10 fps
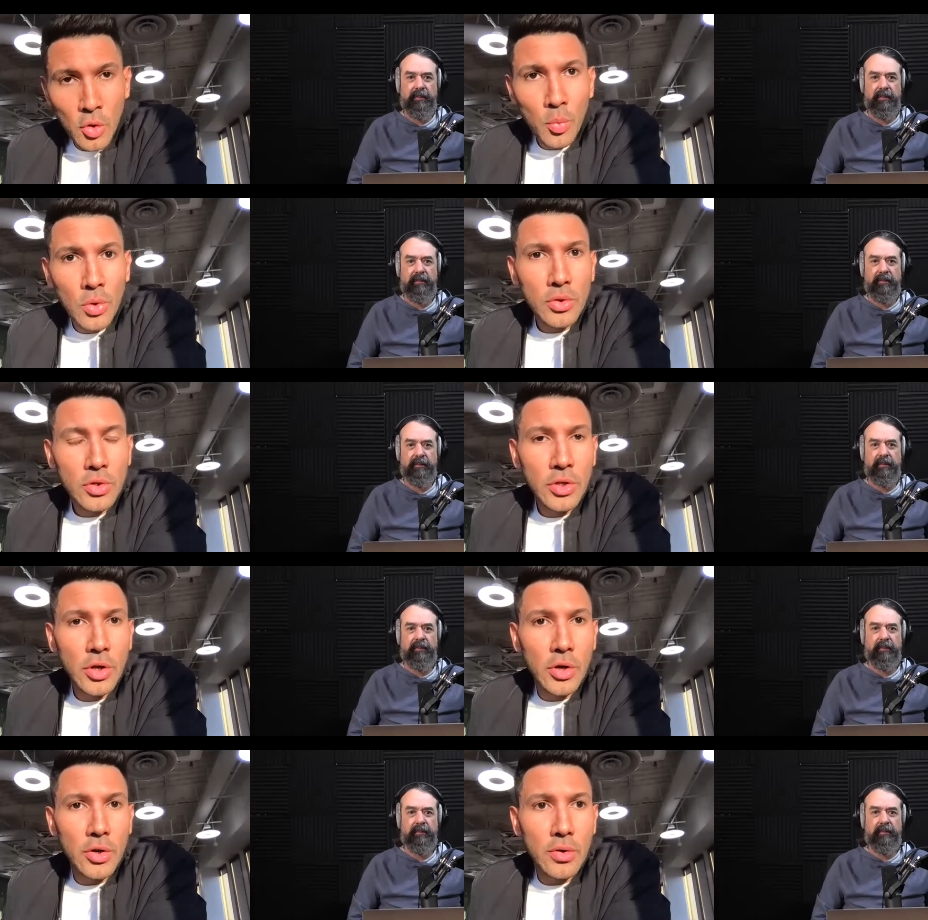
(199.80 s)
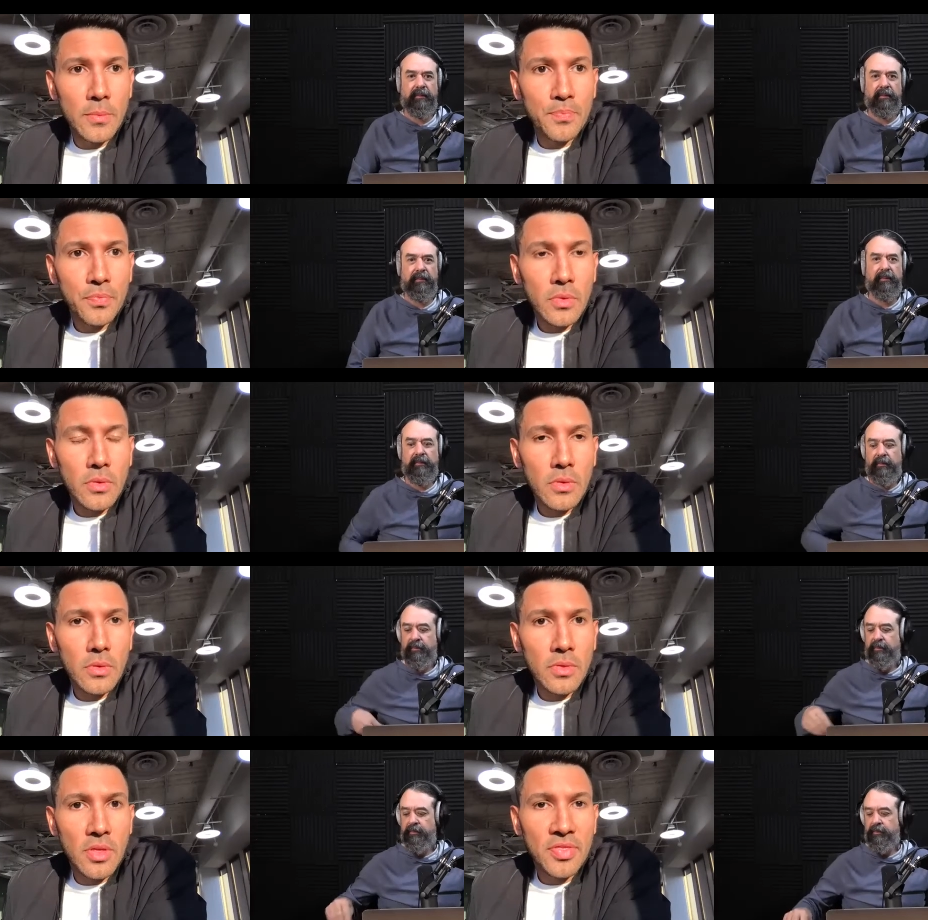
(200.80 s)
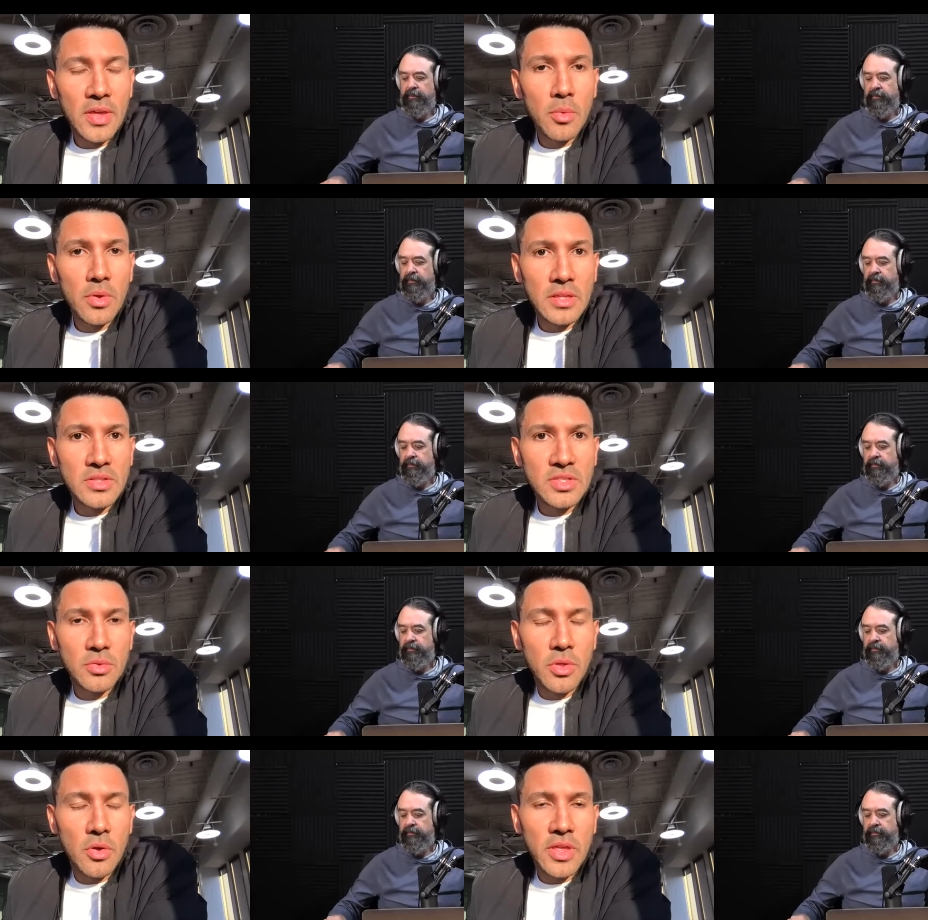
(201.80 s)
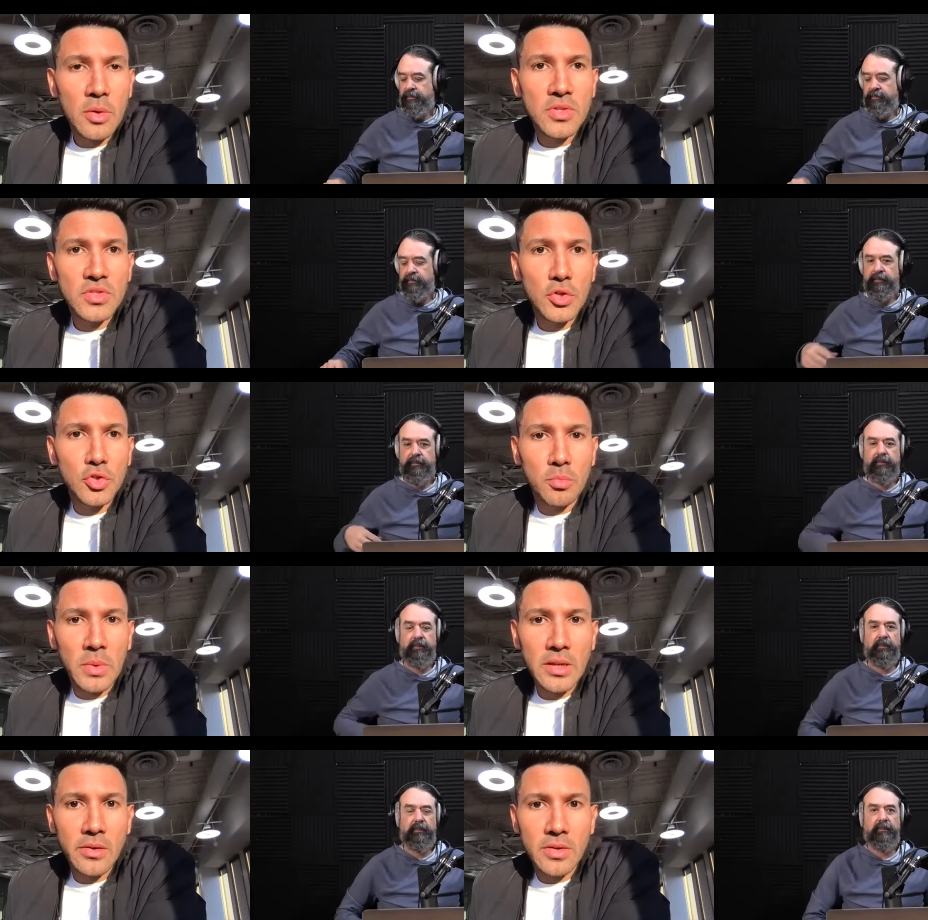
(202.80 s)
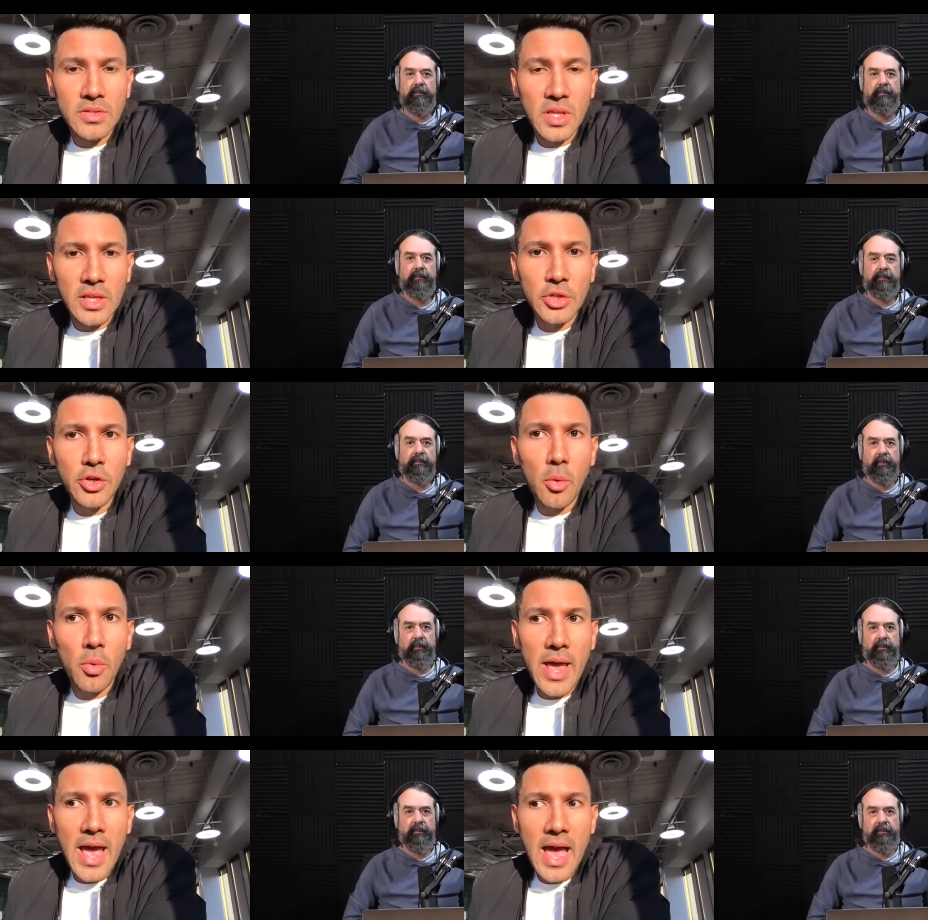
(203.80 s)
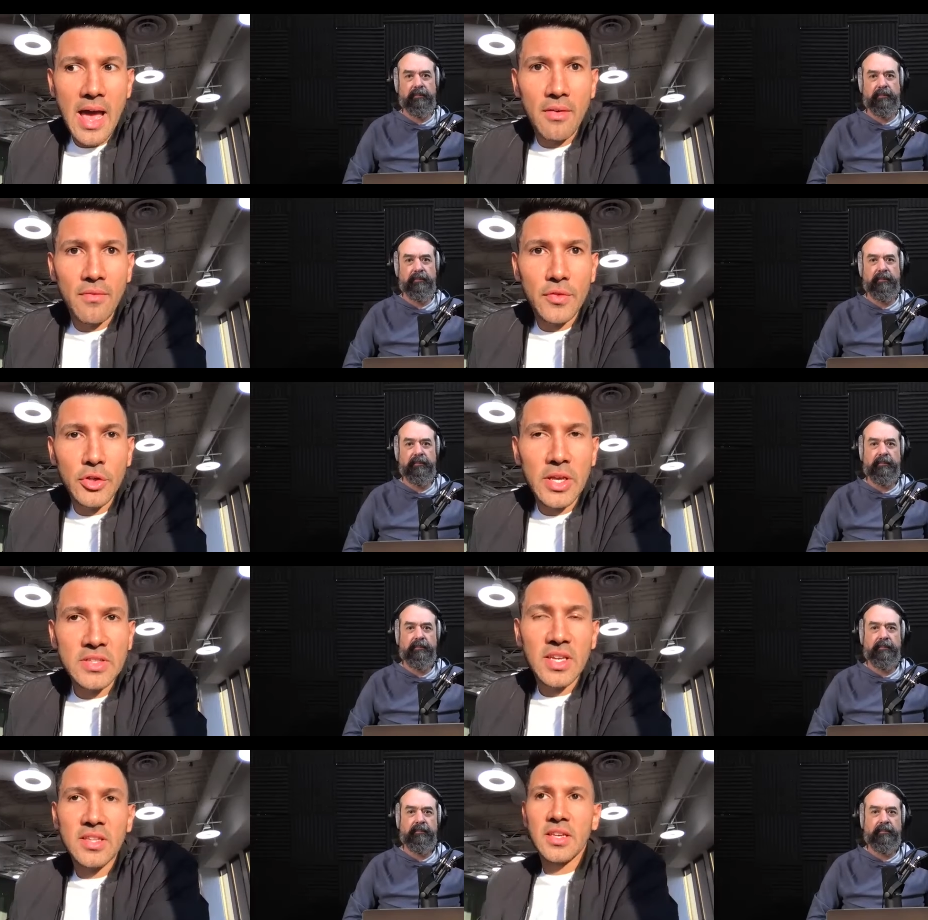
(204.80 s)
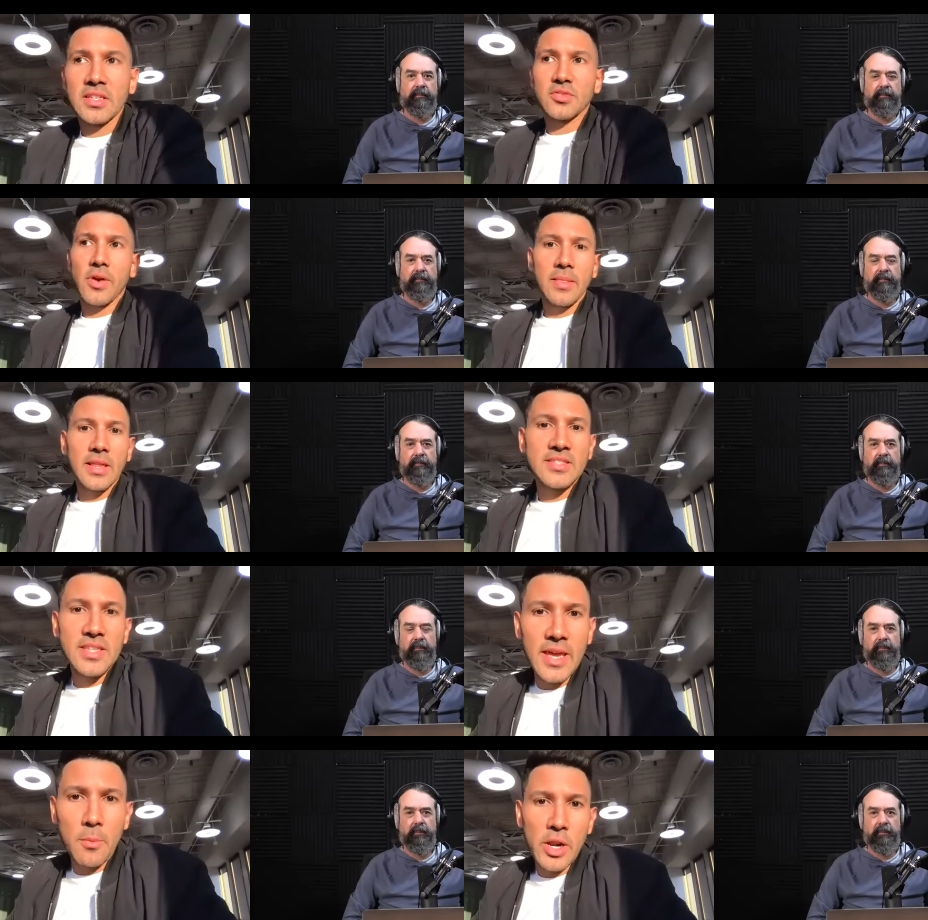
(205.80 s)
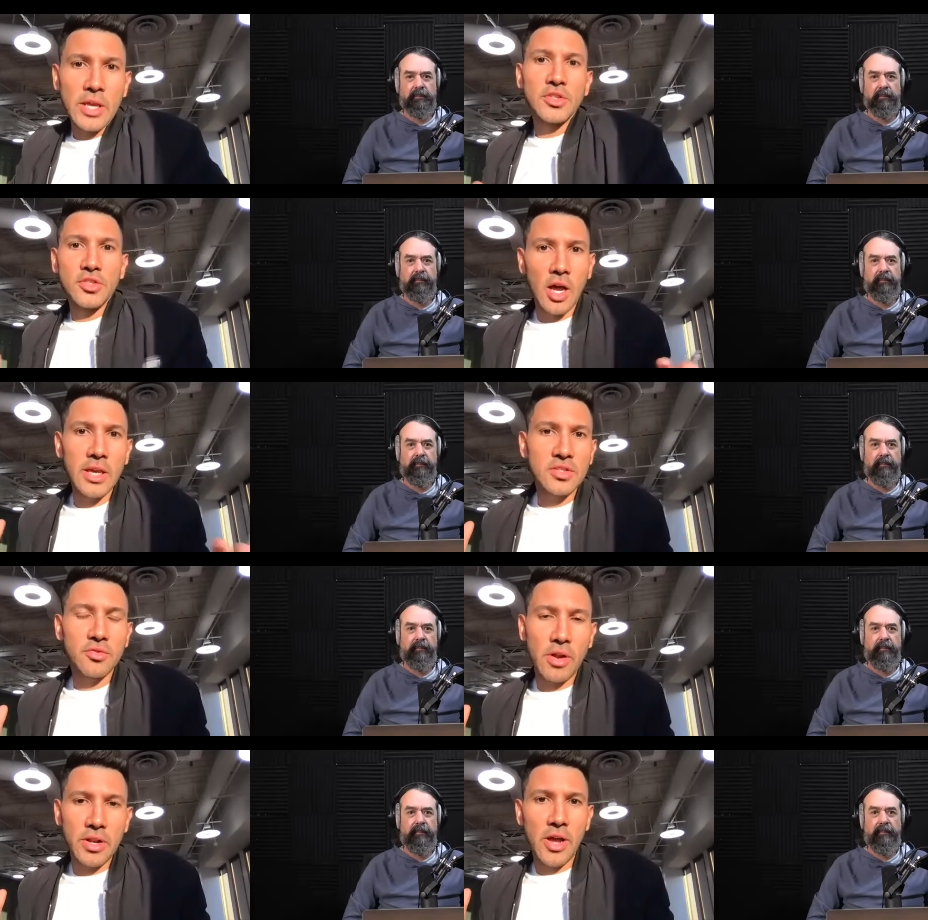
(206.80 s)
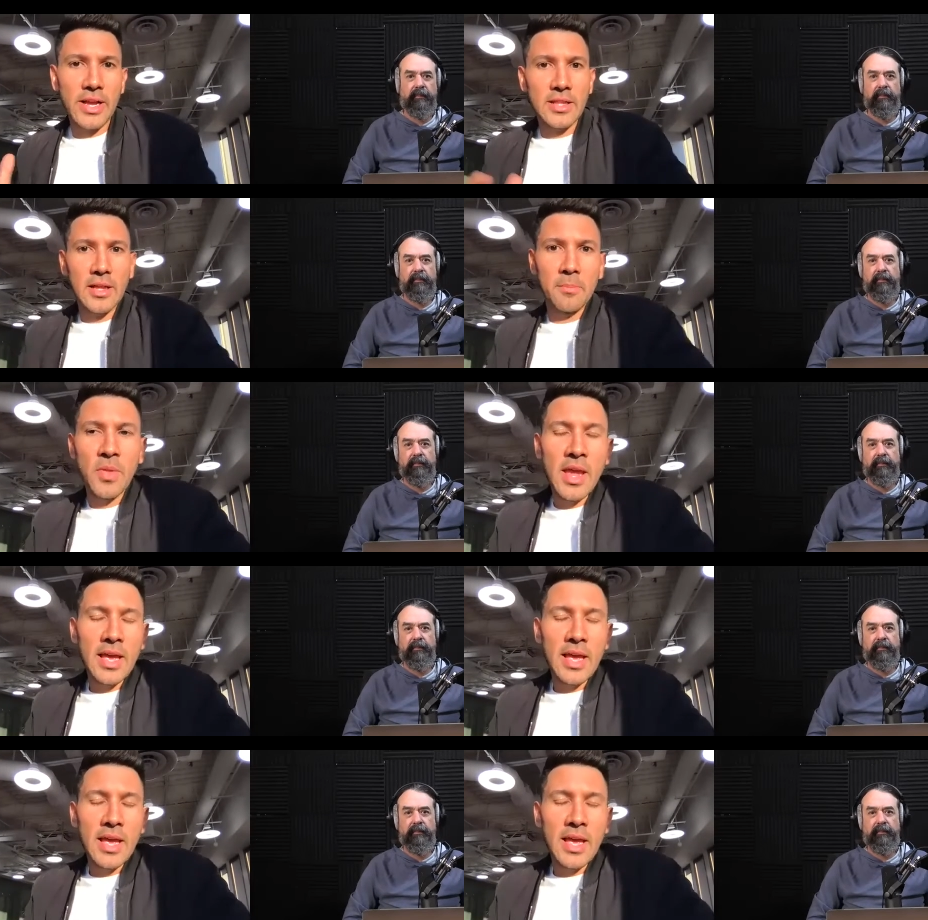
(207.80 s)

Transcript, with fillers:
Speaker 1: Well, you know, the thing with Insta, the thing with social media is like you don't want to have. It's like this, right? Let's say when I used to, I used to run a nightclub.